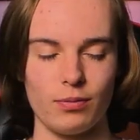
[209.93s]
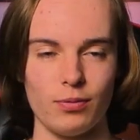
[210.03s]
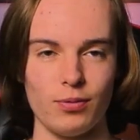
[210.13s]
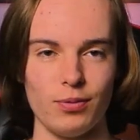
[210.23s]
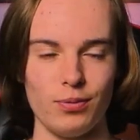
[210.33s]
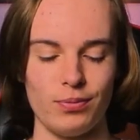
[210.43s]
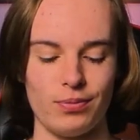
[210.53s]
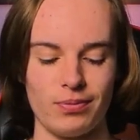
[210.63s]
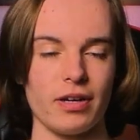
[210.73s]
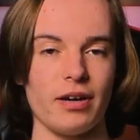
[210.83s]
Ooh.
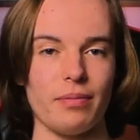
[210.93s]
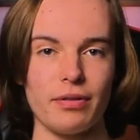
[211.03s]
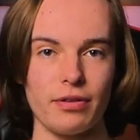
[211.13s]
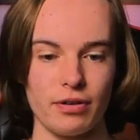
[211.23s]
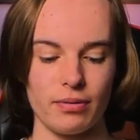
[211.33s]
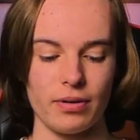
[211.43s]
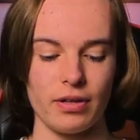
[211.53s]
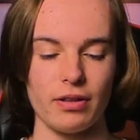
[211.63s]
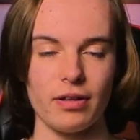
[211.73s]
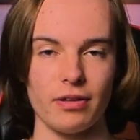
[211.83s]
Okay, one thing
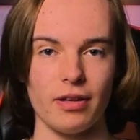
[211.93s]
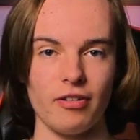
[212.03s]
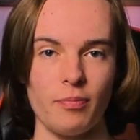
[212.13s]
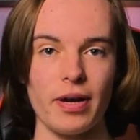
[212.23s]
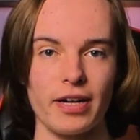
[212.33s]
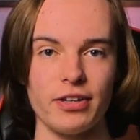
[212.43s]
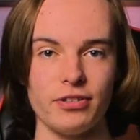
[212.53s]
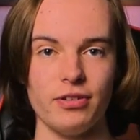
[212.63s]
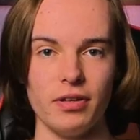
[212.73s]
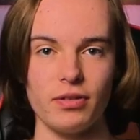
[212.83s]
already, that they've
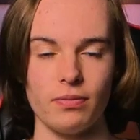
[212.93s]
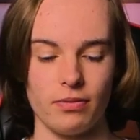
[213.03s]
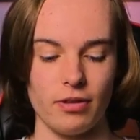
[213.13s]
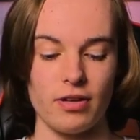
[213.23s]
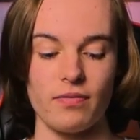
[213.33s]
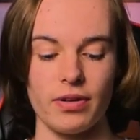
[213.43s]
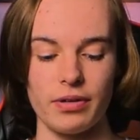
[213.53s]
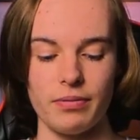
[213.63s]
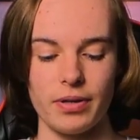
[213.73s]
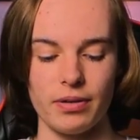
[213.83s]
packaged this thing
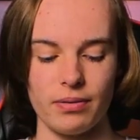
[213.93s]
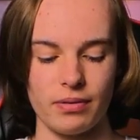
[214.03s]
very well.